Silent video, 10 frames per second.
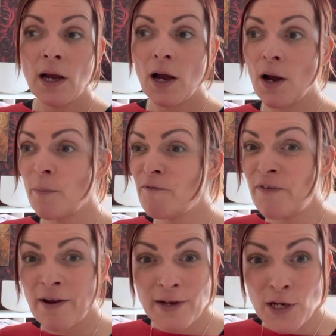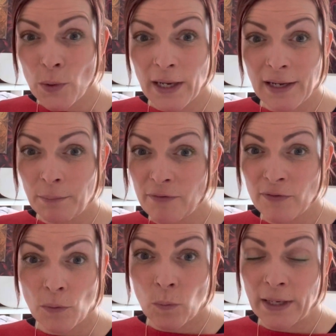Very quickly,
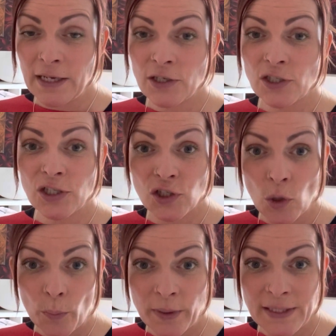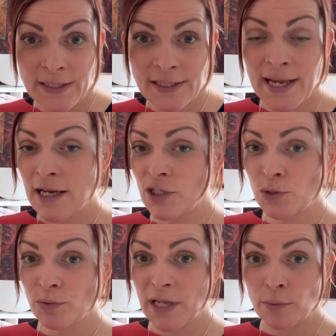within a week, she'd stopped being sick.
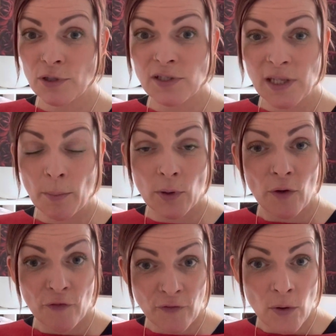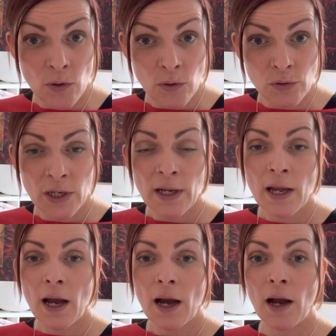She was able to stomach her food.
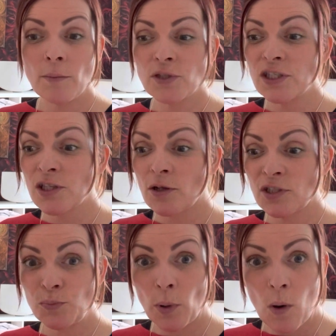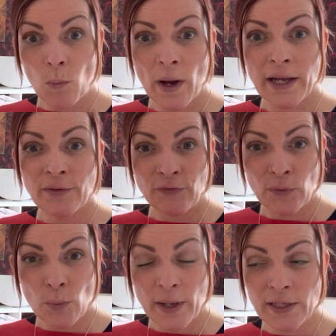She started to put on weight and
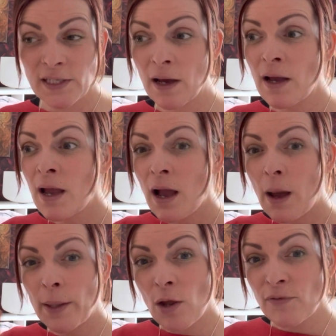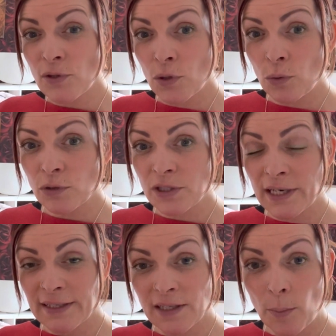feel better. And then over the course of the
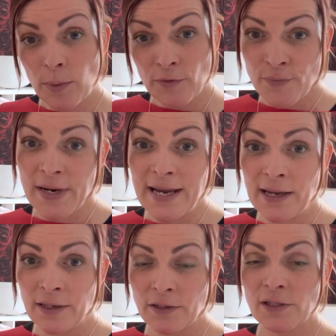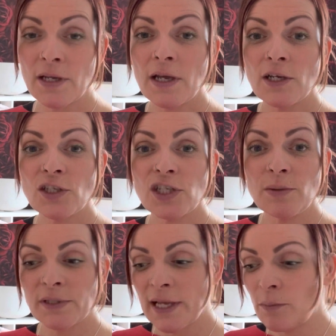next couple of weeks, she
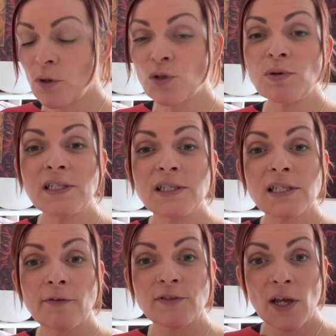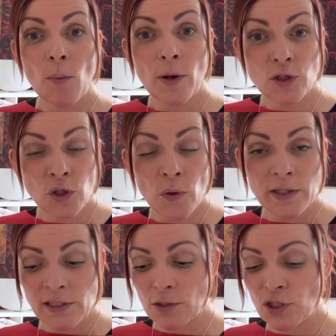was then, because we did stuff to help her
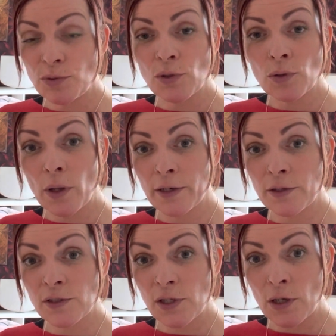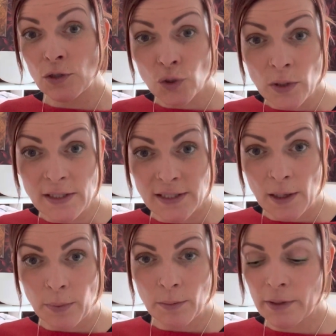joints. So she was on like a certain joint
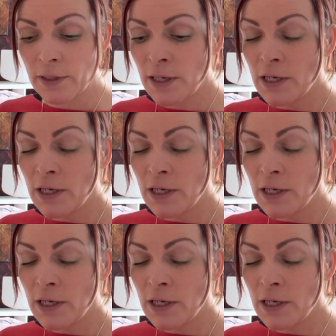supplement.